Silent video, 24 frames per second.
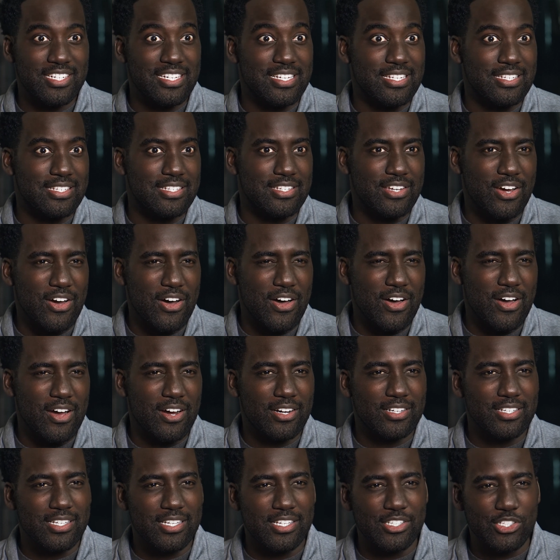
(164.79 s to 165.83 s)
to his
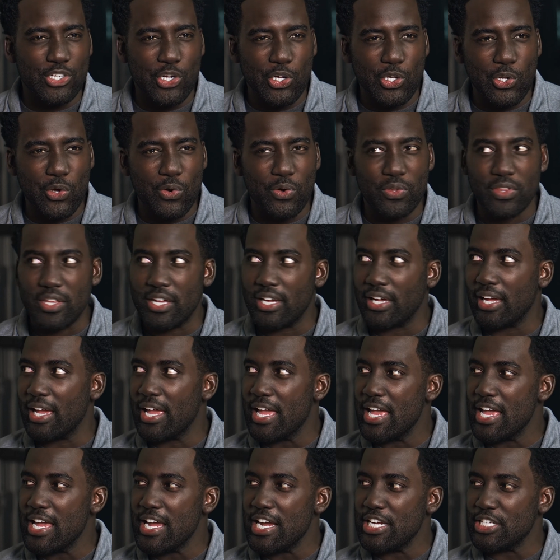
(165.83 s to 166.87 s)
dog, to his clothing.
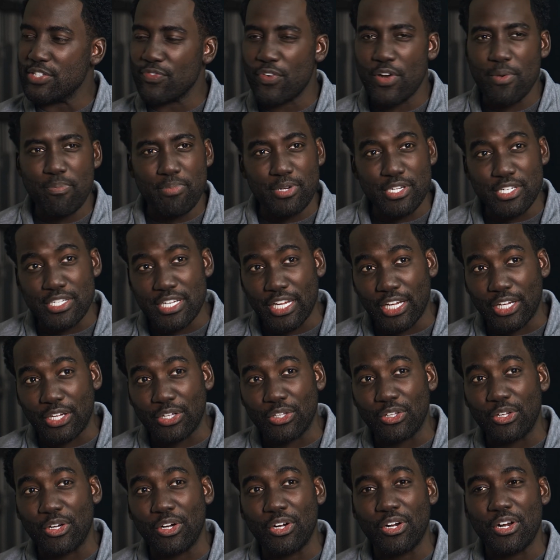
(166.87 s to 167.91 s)
He's a very
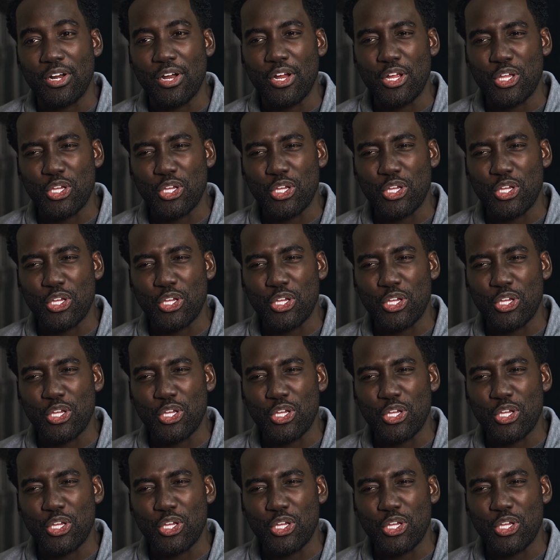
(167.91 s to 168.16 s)
particular